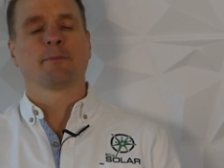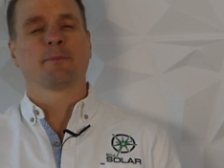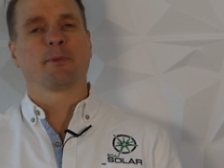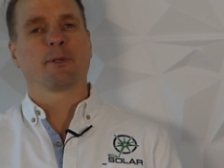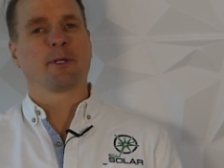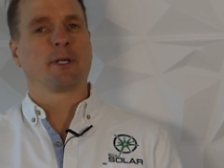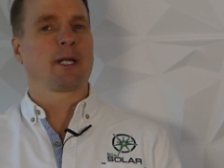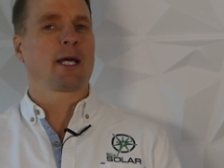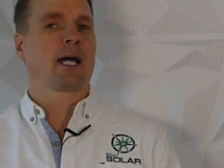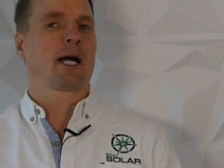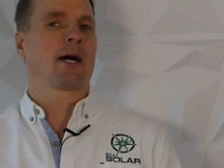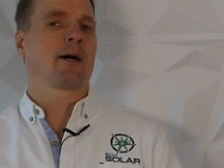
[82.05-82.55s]

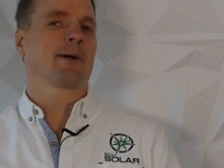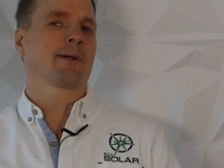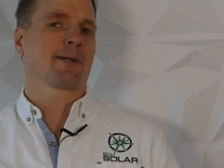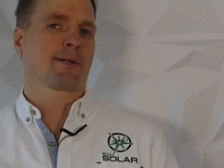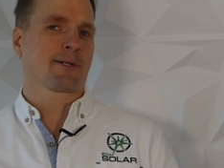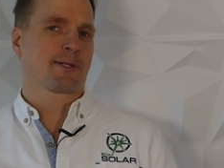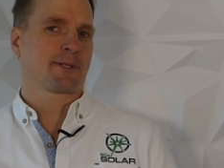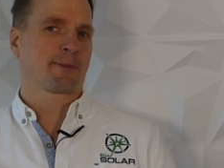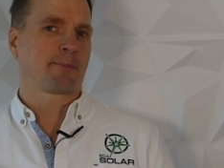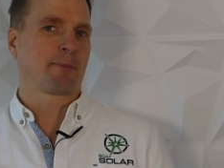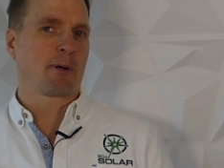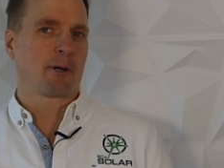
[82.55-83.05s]
but now
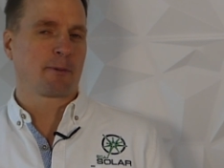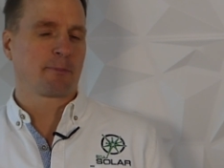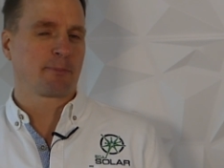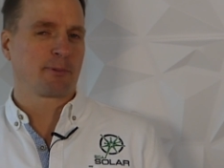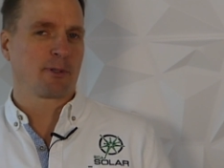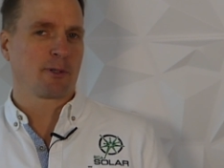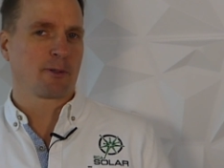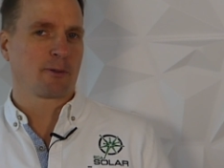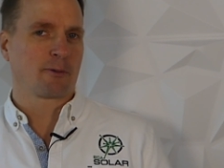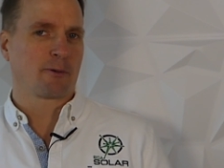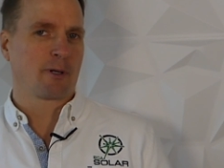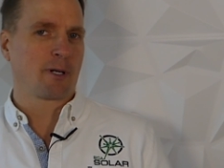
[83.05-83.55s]
here Smart
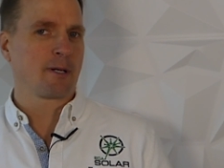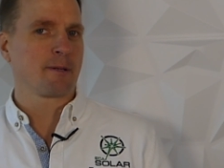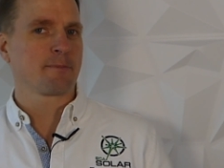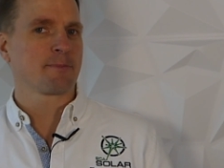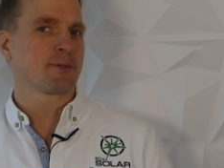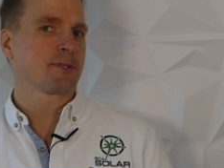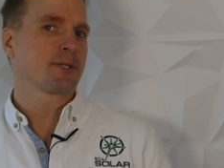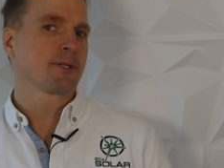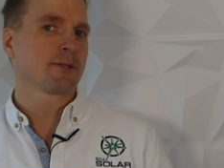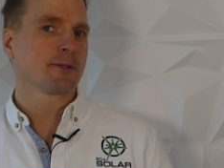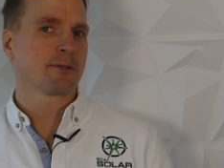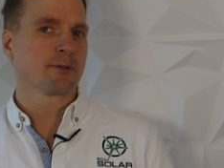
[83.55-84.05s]
Program
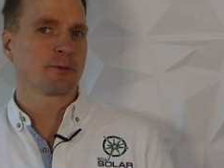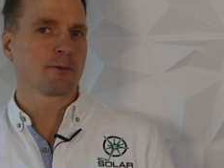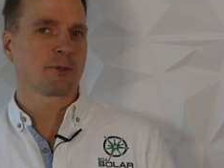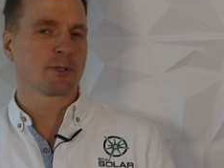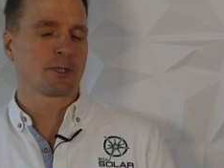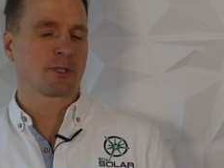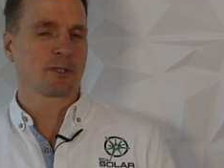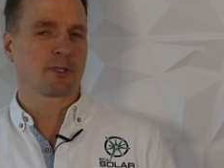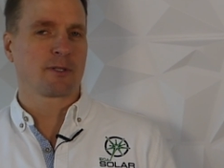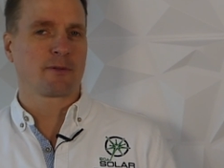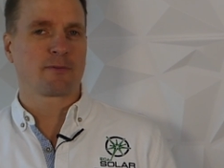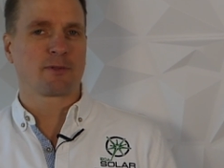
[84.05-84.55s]
2,
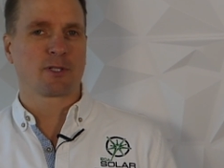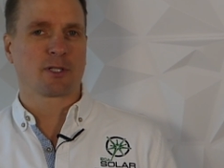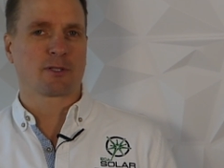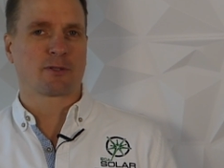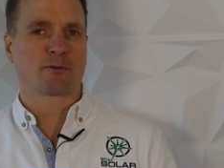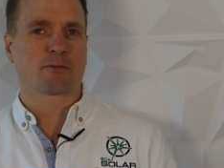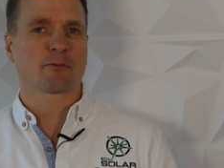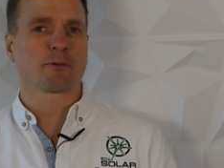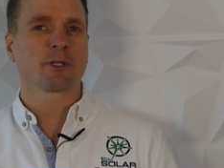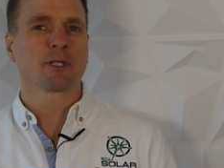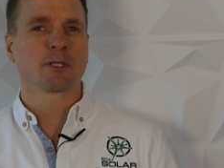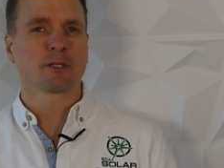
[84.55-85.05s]
which they've
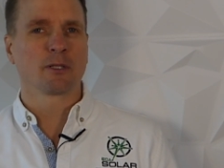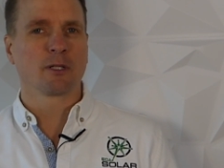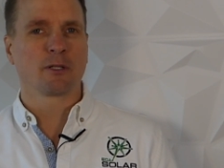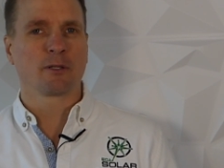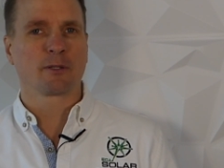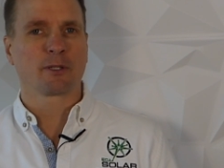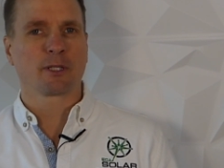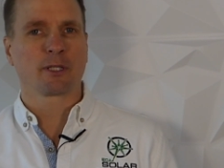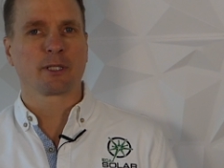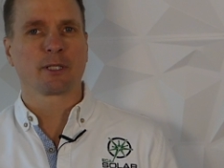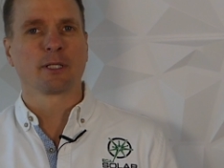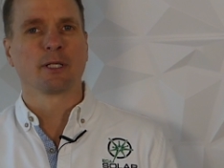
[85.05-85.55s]
just
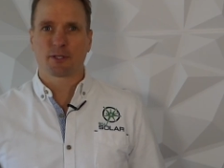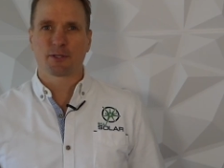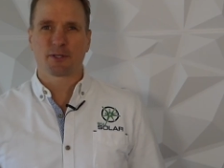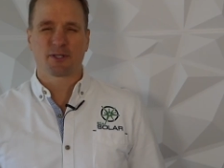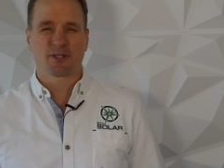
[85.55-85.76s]
reloaded.